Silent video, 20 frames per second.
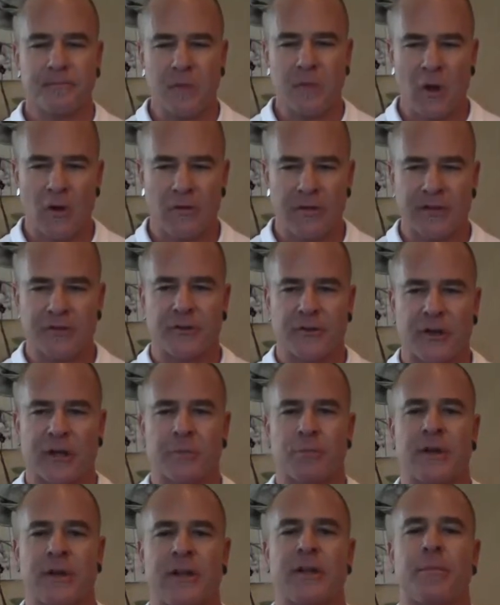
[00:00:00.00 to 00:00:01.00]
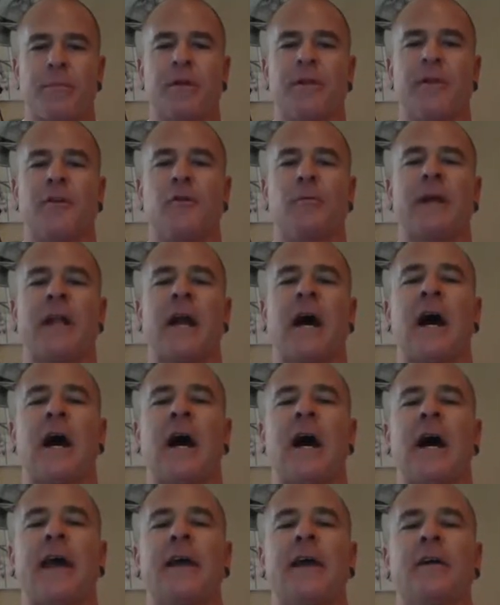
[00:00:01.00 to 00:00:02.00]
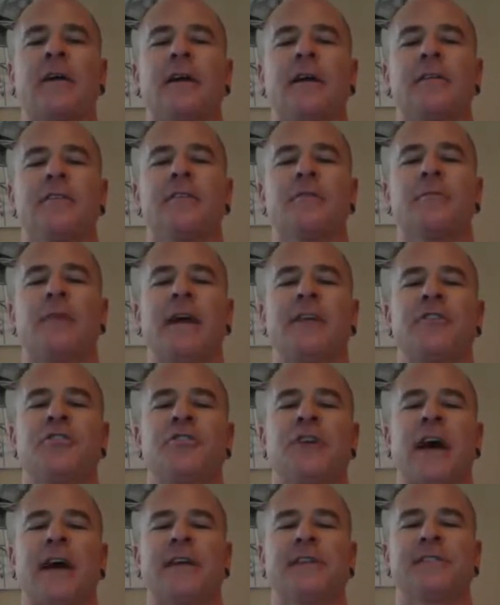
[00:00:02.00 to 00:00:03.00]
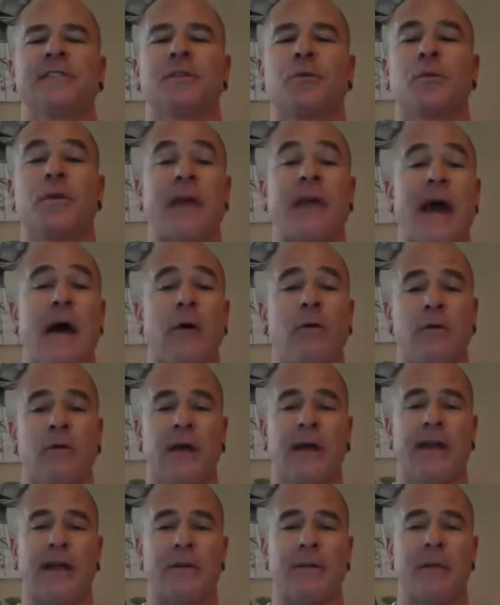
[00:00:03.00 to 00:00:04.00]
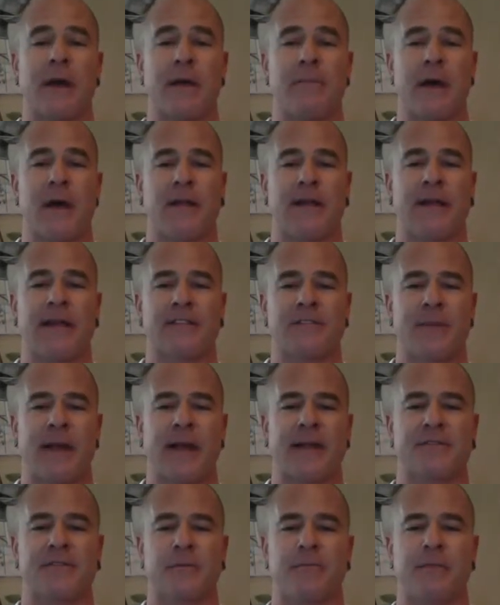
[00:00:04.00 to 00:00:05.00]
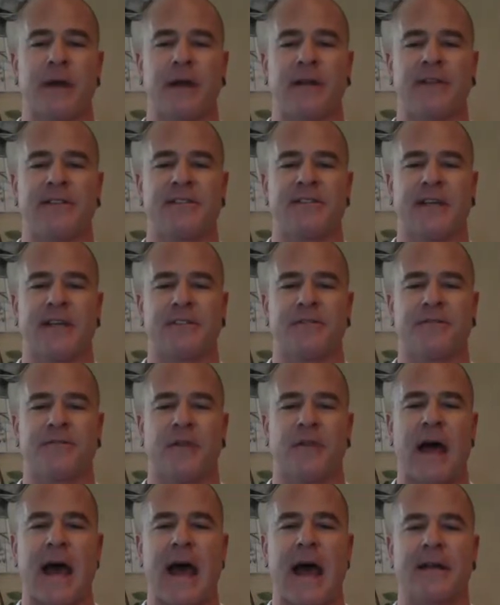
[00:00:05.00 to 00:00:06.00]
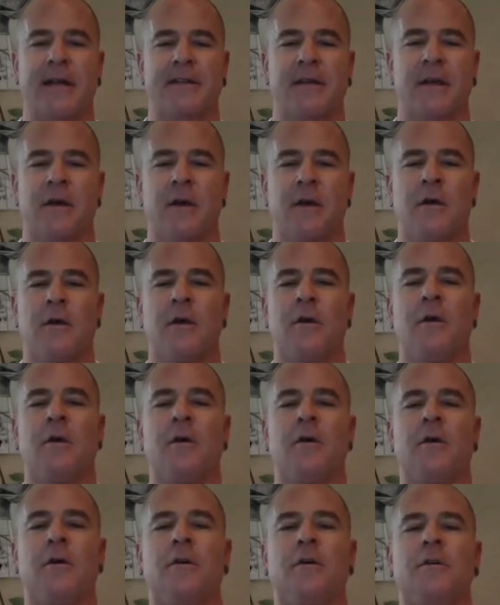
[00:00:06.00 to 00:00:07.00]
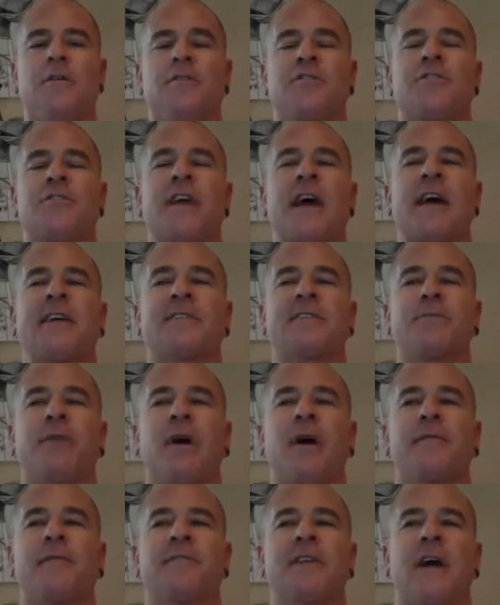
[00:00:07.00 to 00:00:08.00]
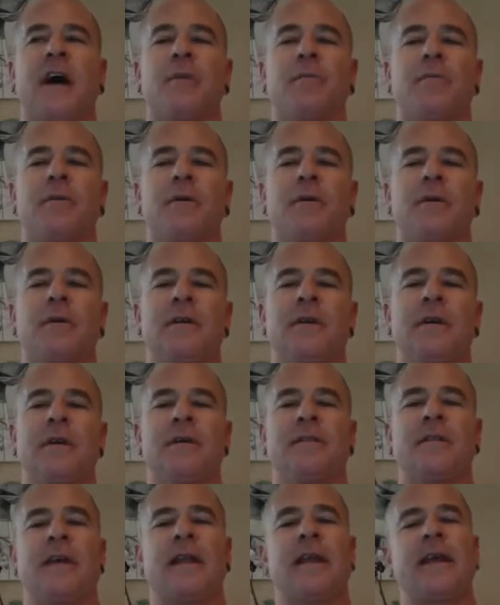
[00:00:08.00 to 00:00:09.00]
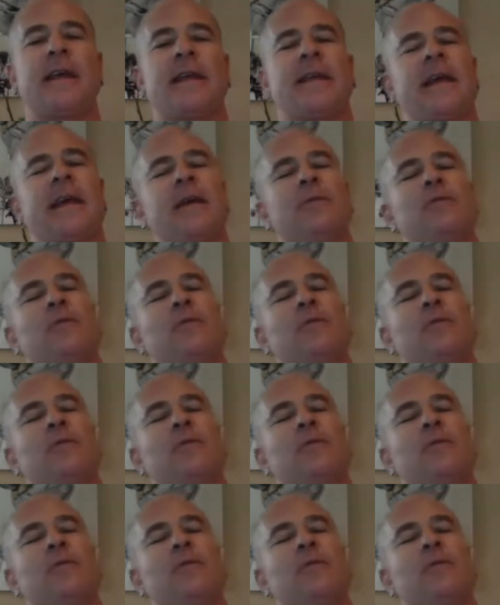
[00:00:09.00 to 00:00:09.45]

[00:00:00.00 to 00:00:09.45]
I'll then try to breathe up a little bit higher into my chest without letting my belly expand. So belly stays flat, chest puffs up, and then again